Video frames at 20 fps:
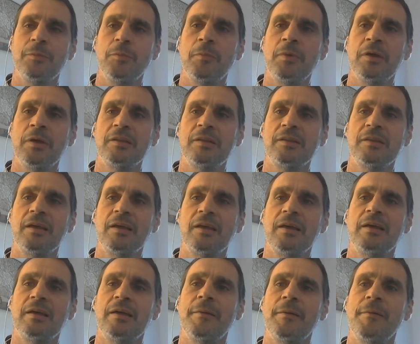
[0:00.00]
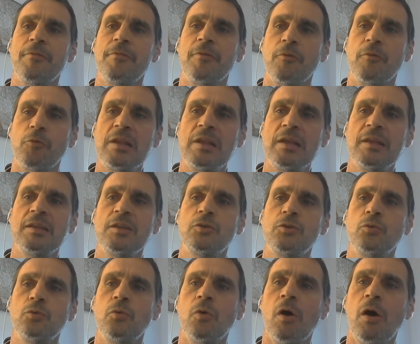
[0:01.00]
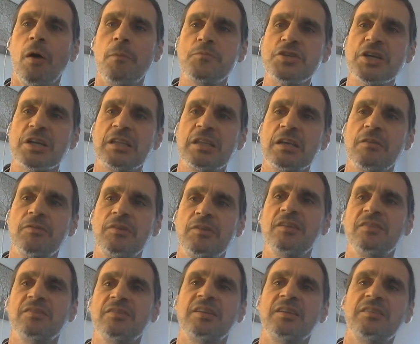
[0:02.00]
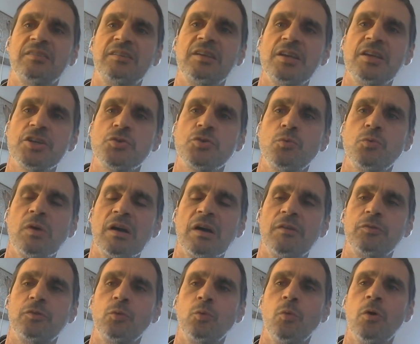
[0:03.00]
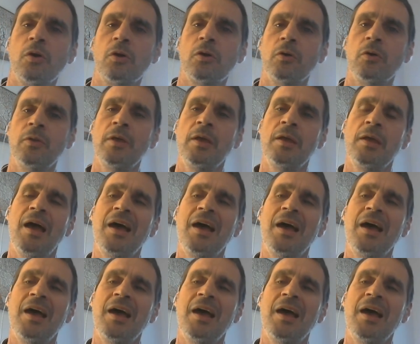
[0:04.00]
moment related to our objective, this is the issue we have to work on,